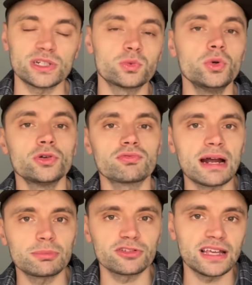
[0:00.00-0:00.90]
which would
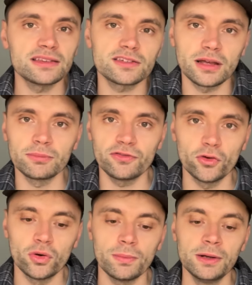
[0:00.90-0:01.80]
represent some
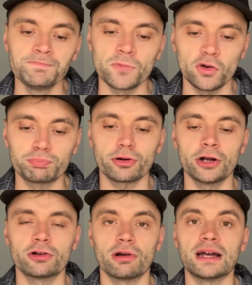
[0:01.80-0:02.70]
form of
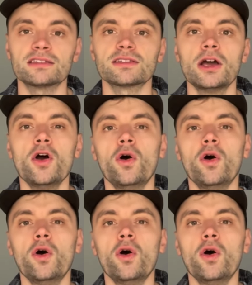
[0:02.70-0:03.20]
progress.